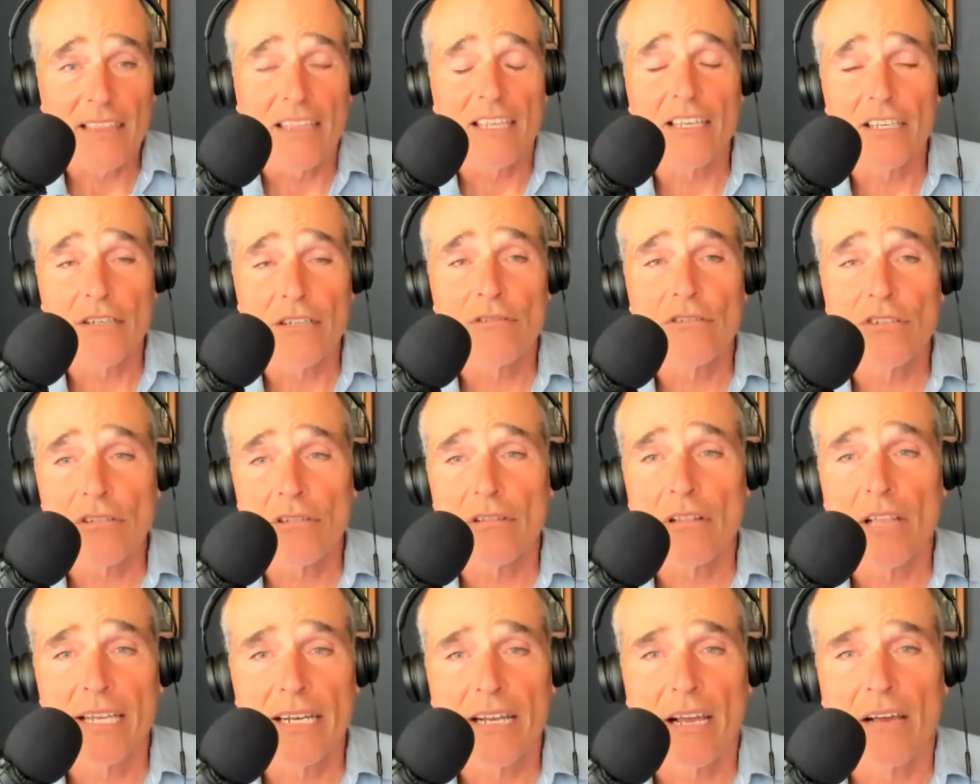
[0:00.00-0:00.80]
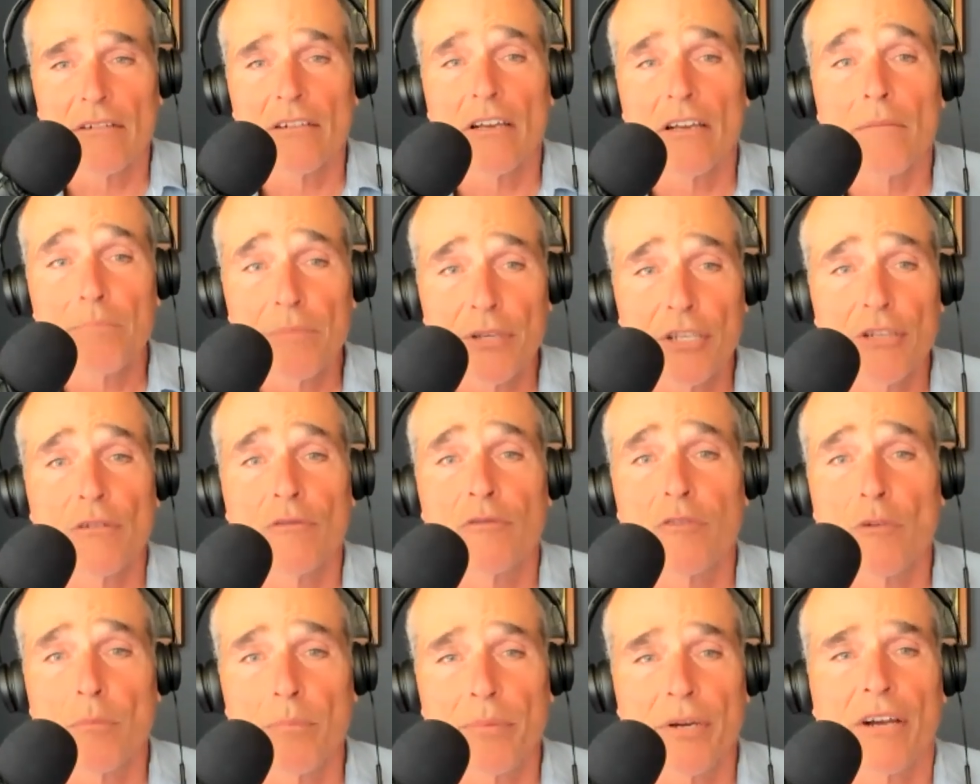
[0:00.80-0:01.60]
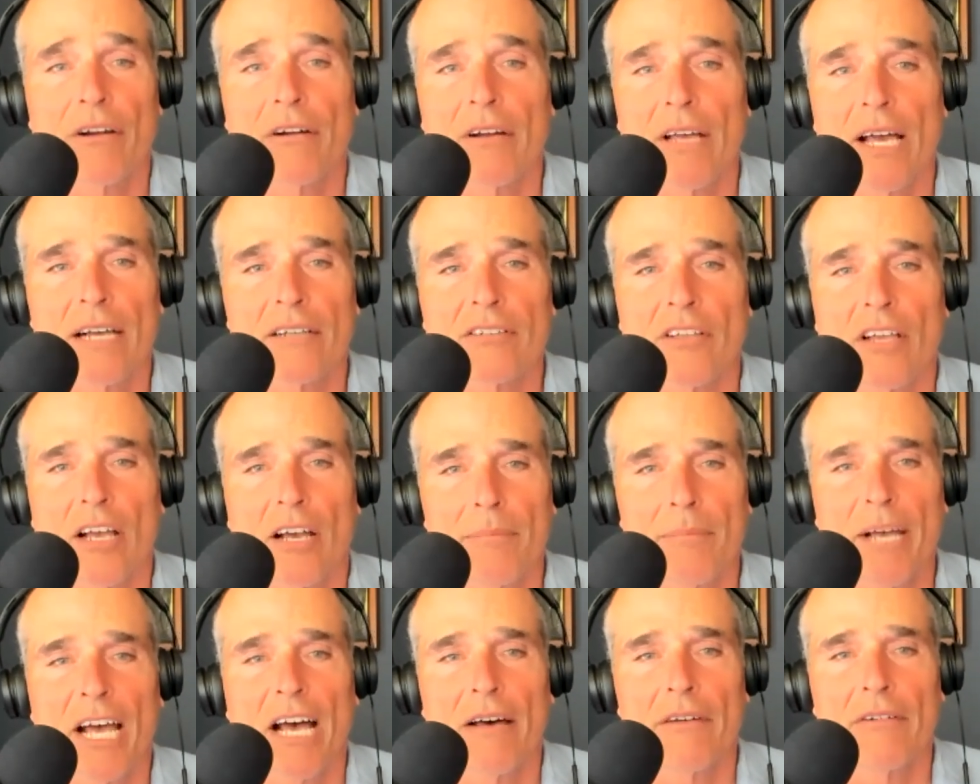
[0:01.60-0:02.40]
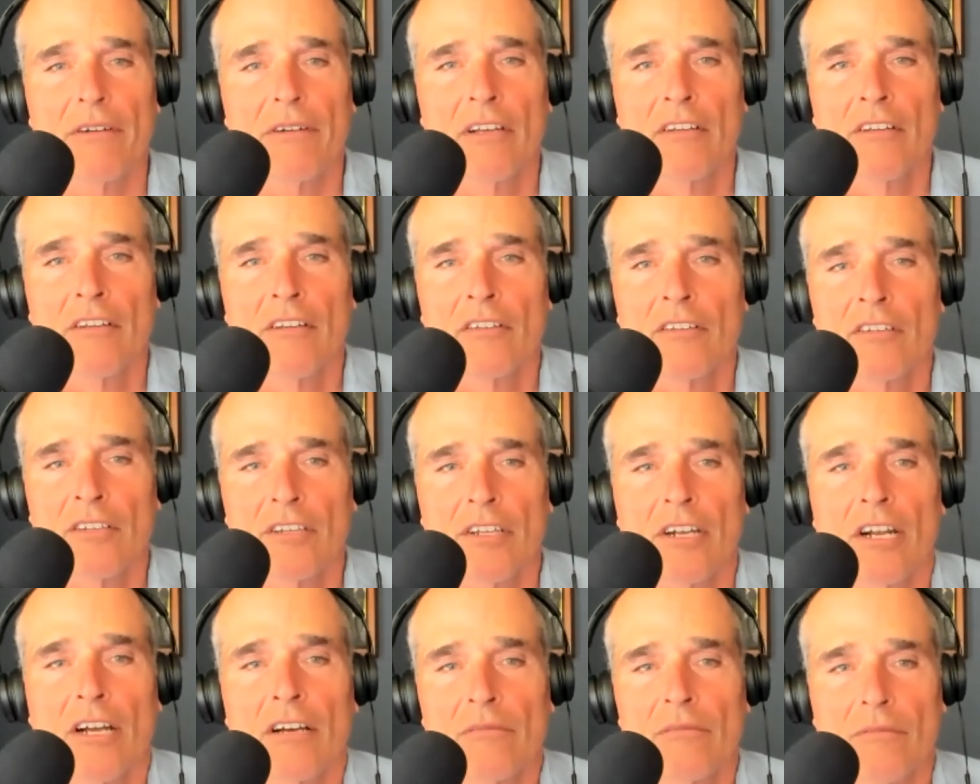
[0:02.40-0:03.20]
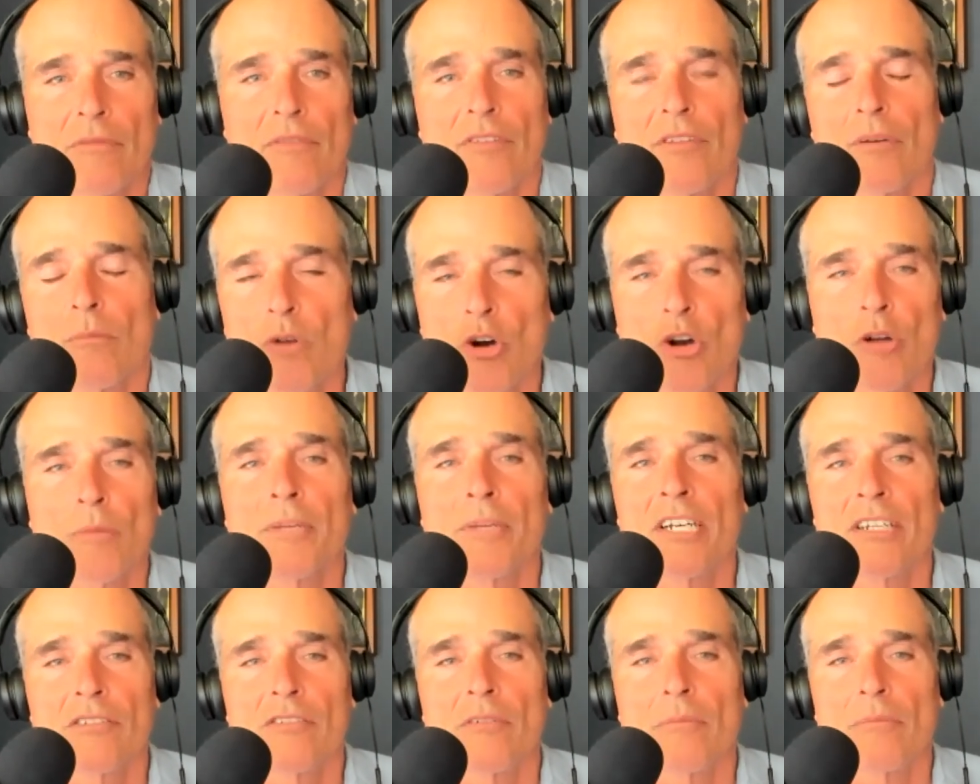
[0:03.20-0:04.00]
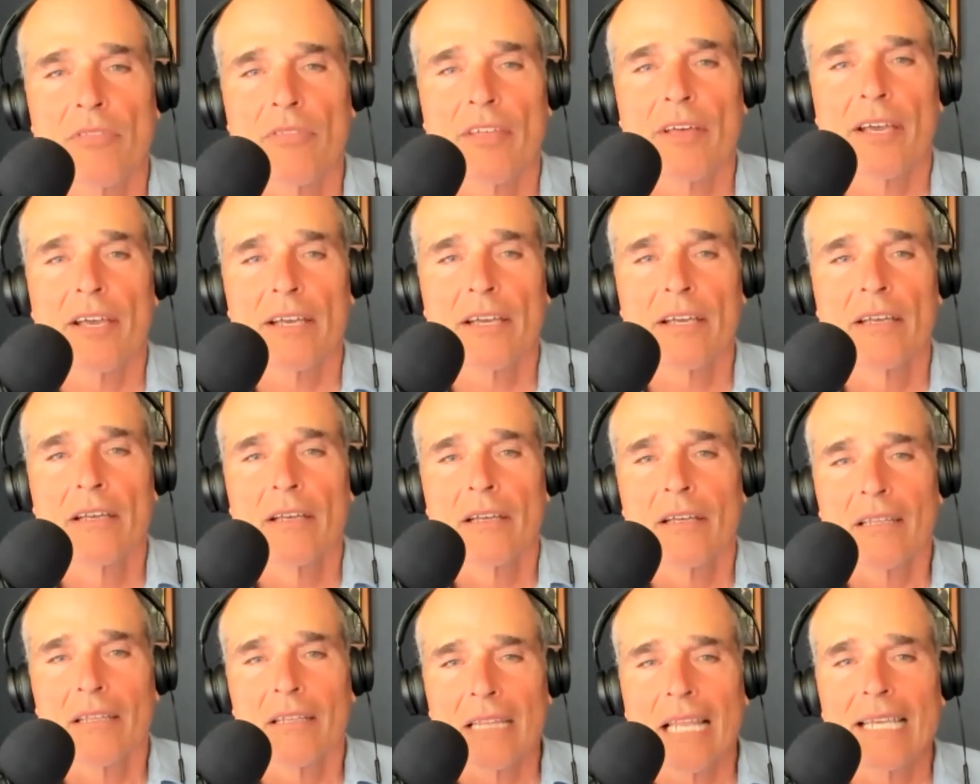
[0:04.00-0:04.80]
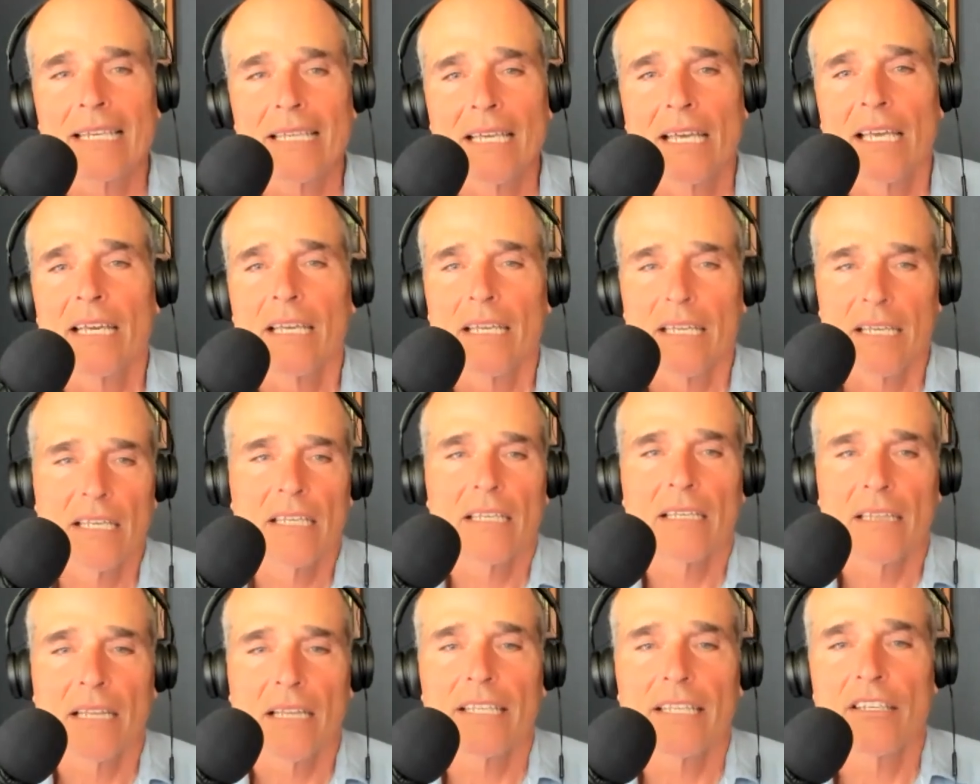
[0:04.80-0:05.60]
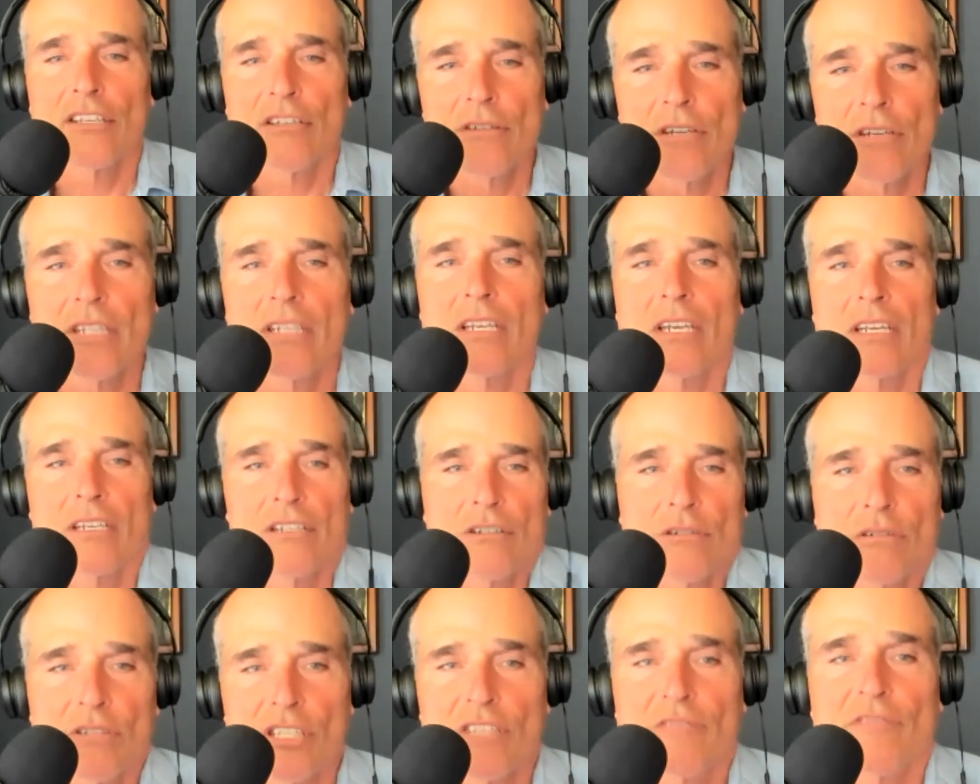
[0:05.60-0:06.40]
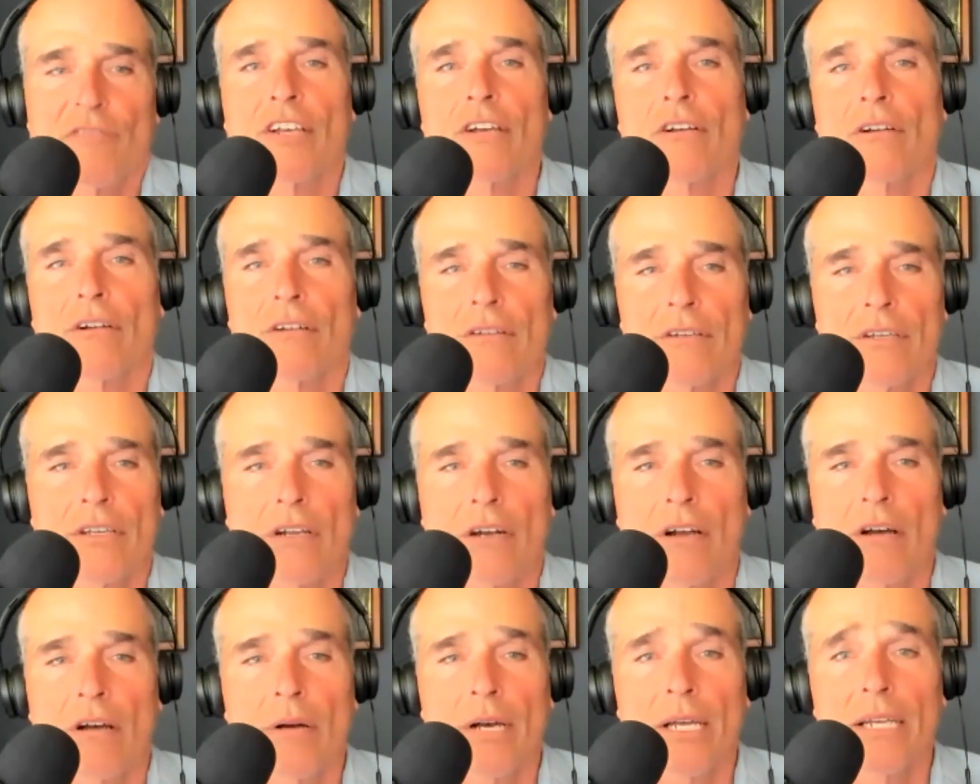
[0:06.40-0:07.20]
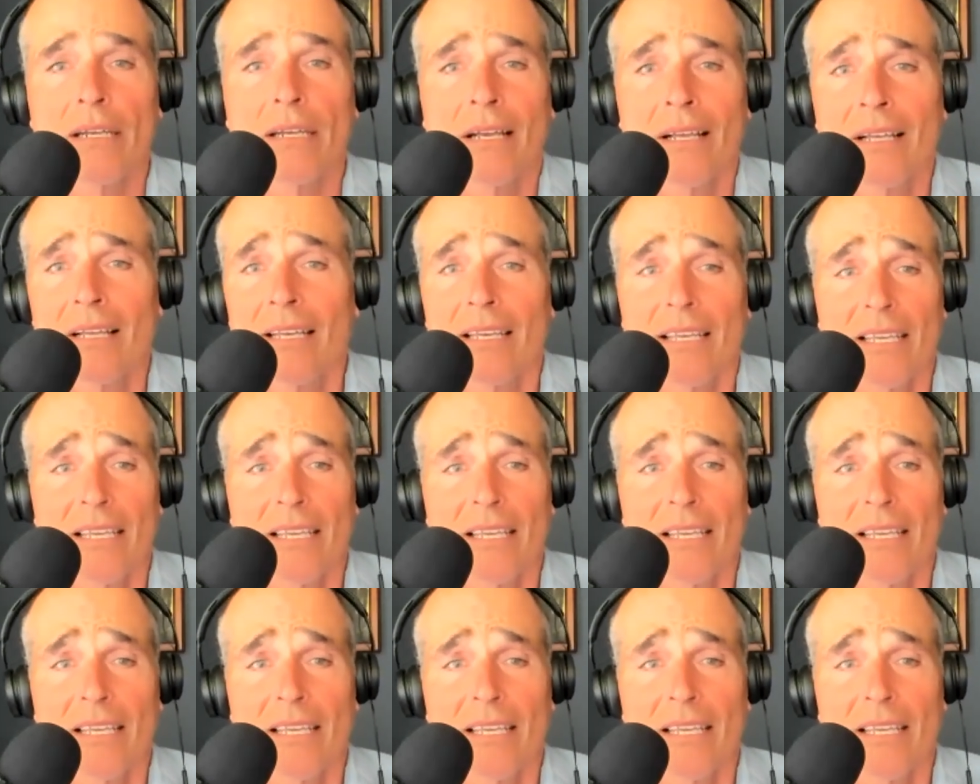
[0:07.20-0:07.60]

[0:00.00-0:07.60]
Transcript: I think you just laid out a beautiful paradox about, you know, the Mormonism thing. Like, it, like you did in your sphere. You know what?